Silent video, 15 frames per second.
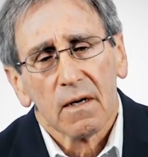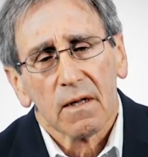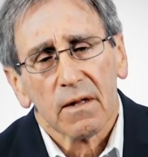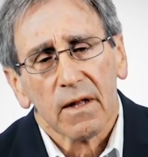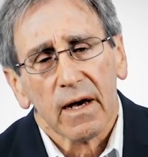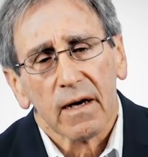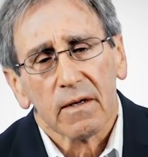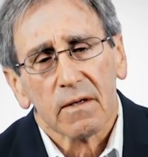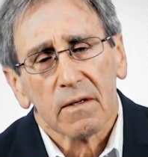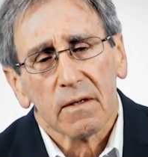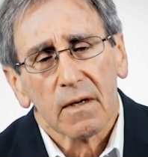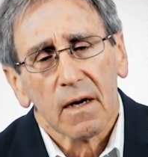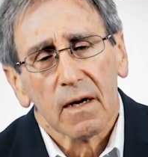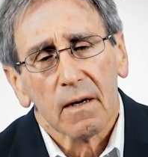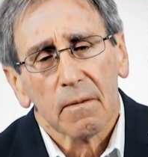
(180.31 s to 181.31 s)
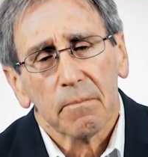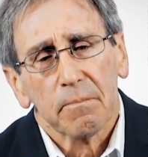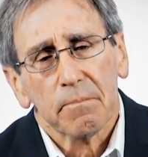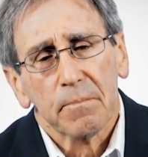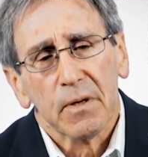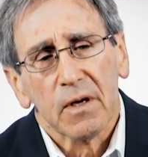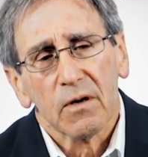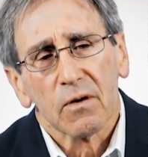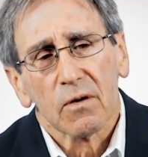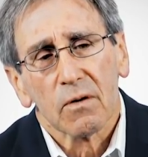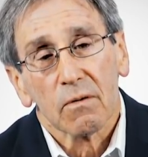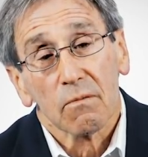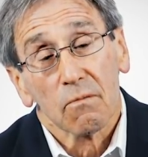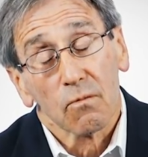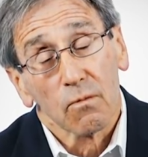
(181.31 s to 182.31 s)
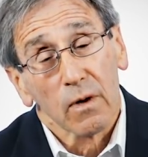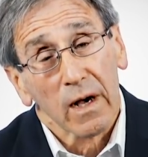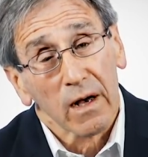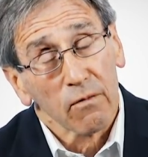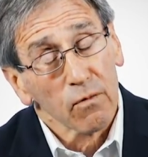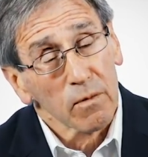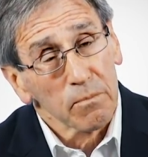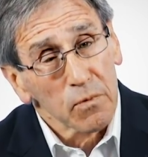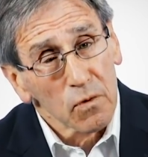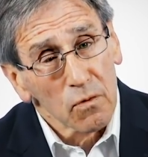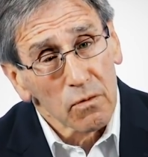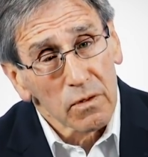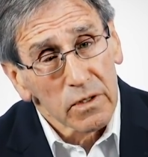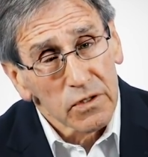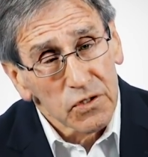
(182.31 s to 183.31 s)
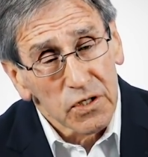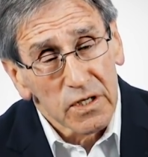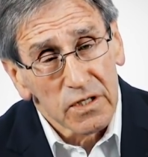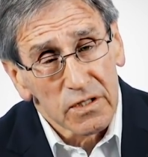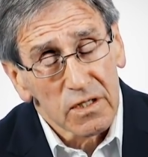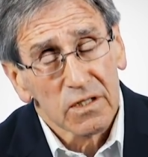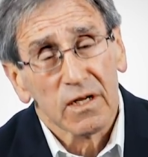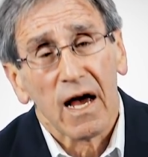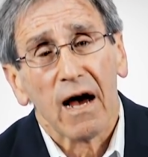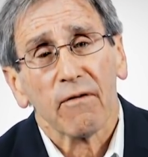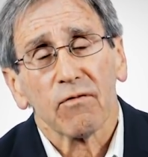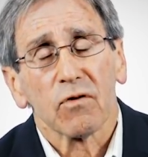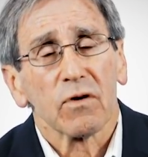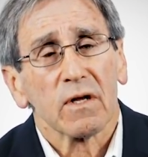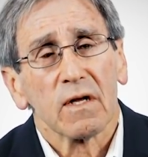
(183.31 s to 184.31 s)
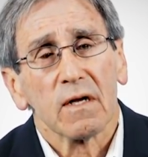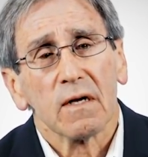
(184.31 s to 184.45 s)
that Peter had rebuked Jesus after